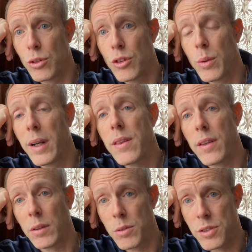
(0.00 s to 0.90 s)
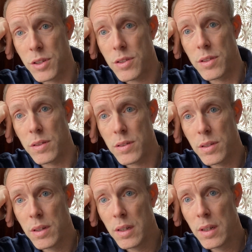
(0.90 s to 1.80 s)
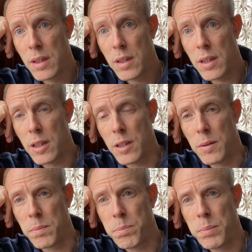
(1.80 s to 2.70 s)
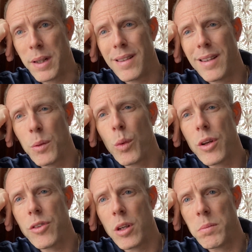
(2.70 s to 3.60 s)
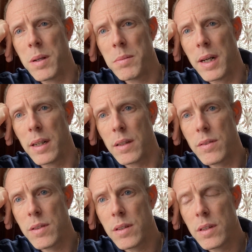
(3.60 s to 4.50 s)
do anything resistant. But it was on my mind.